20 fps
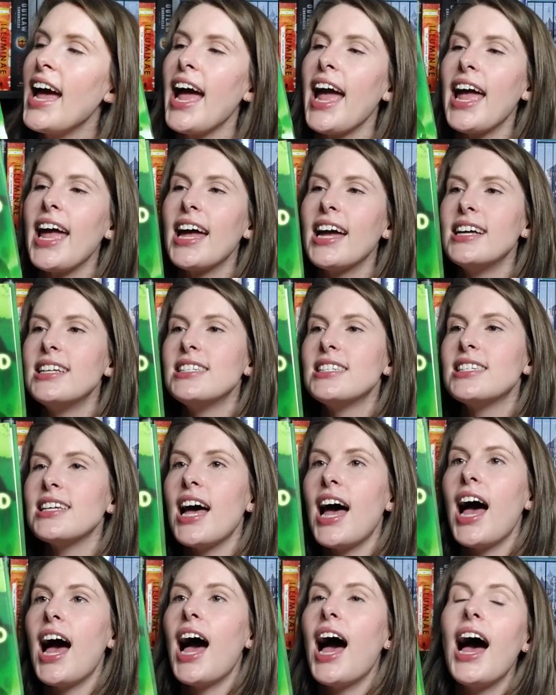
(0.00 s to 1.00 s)
And
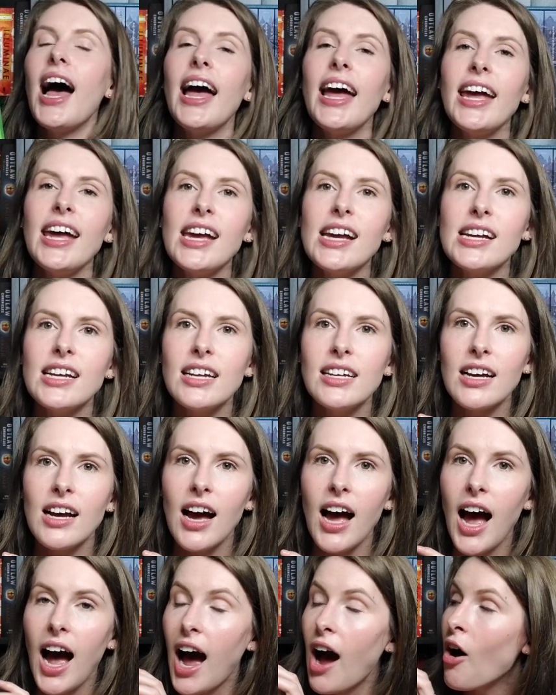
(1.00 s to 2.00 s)

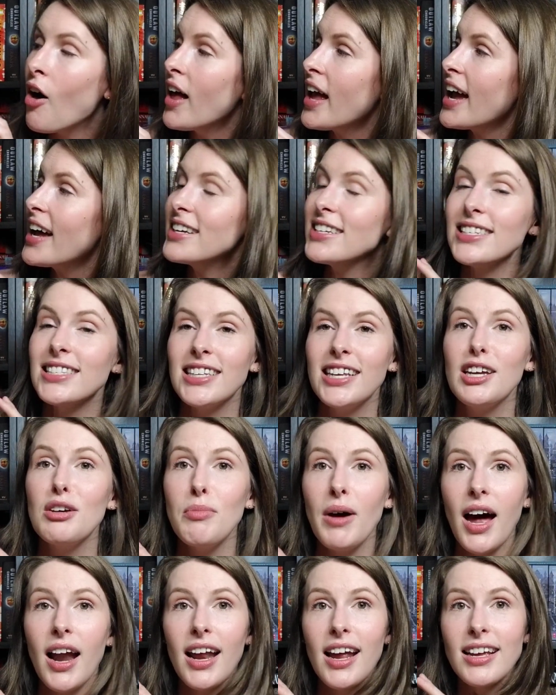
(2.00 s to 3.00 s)
all I had to see
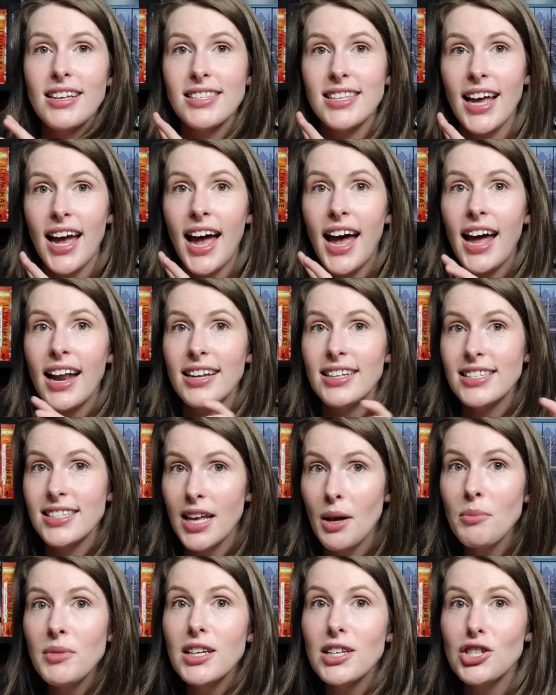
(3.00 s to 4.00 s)
about it is that it had
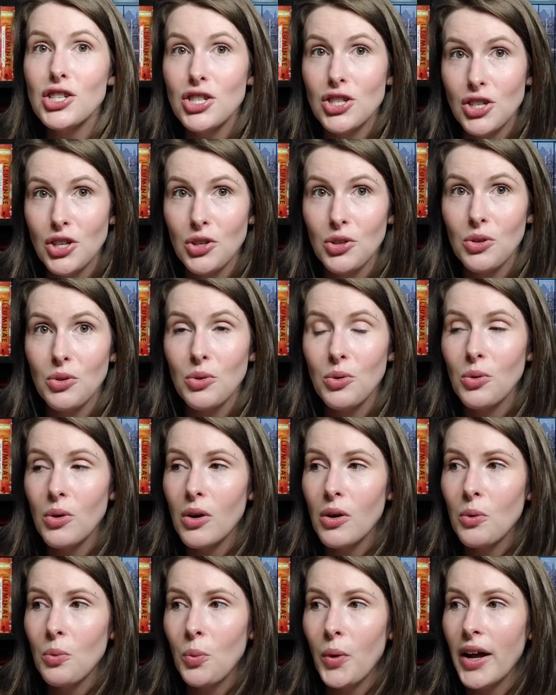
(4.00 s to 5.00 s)
something to do
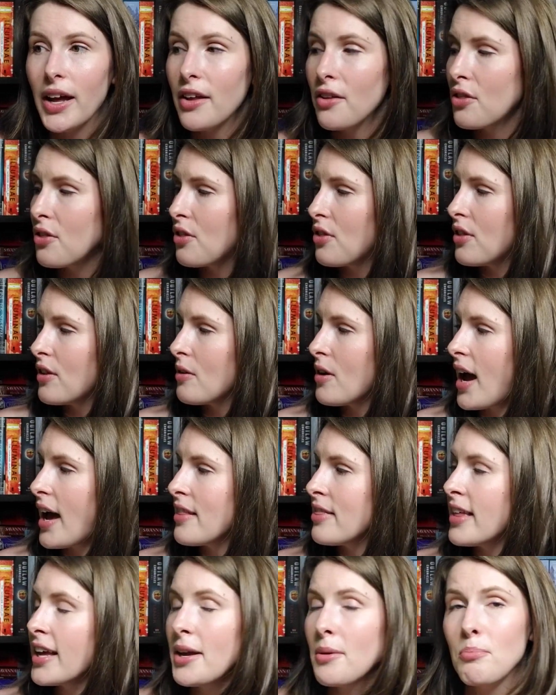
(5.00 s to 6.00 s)
with, I
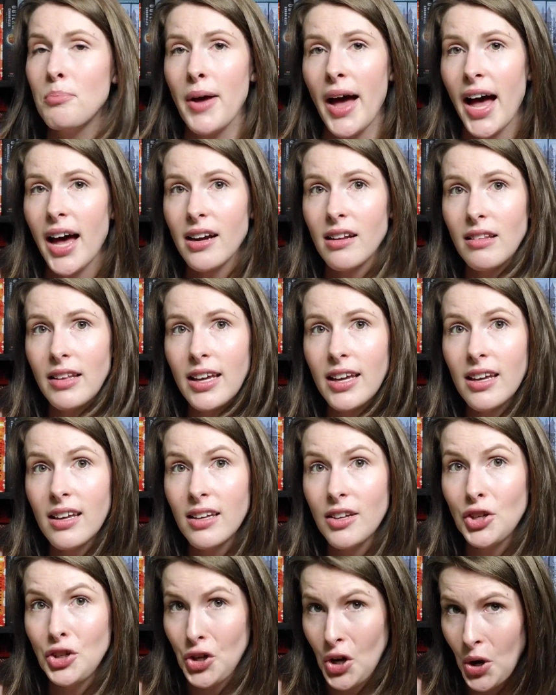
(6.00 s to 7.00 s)
think,
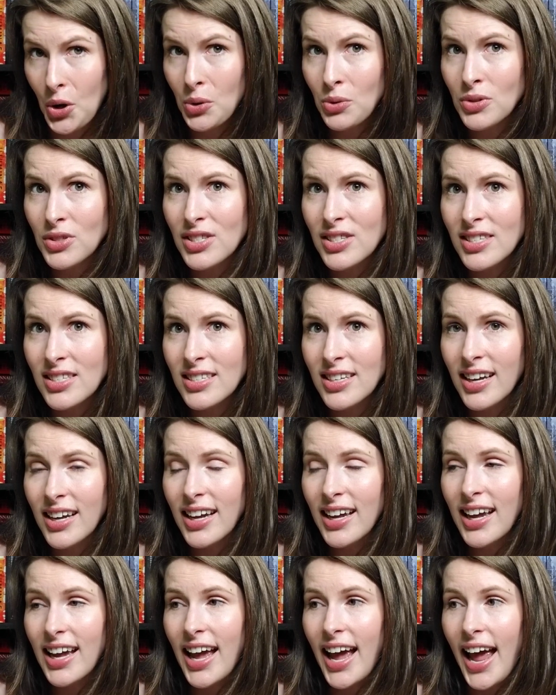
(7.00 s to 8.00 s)
battling ghosts
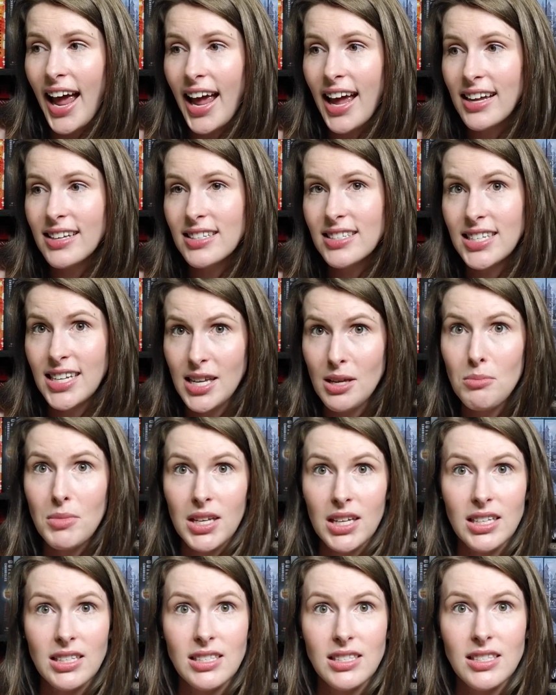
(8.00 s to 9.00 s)
and
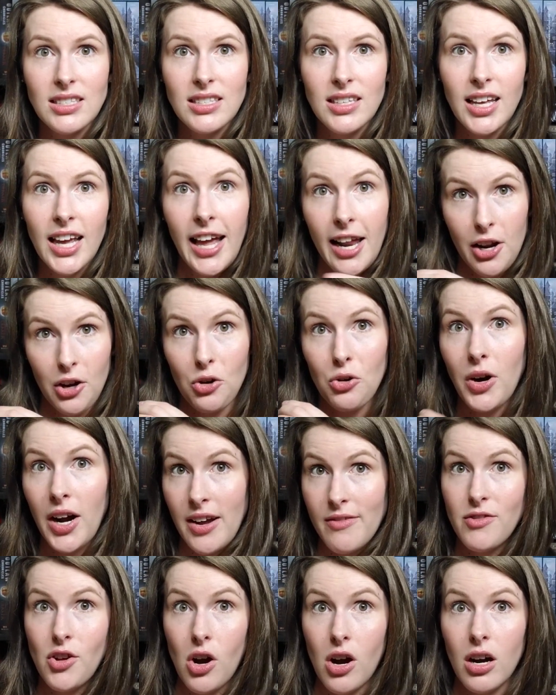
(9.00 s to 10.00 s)
demons in a
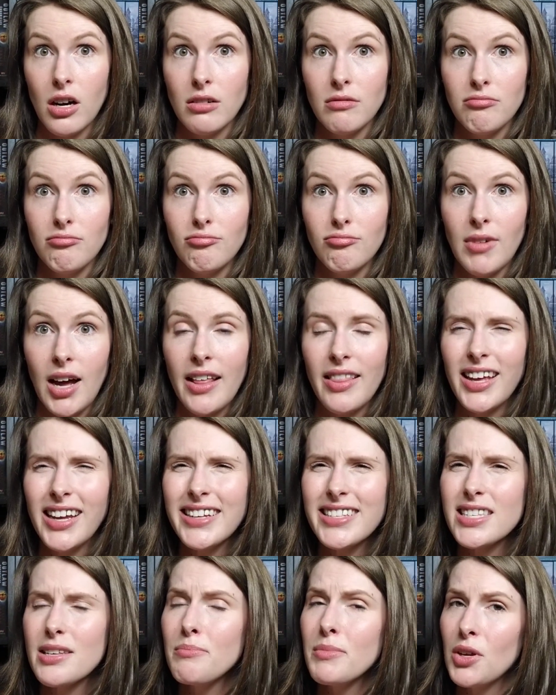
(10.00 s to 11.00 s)
graveyard. I think
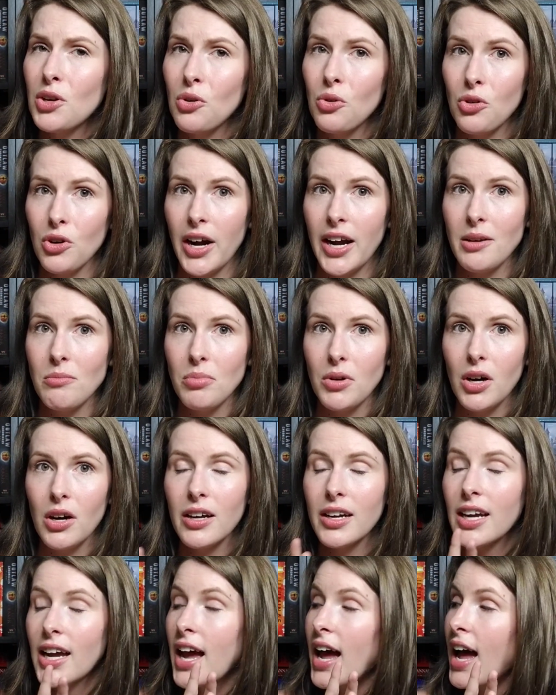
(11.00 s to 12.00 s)
it's a middle grade book,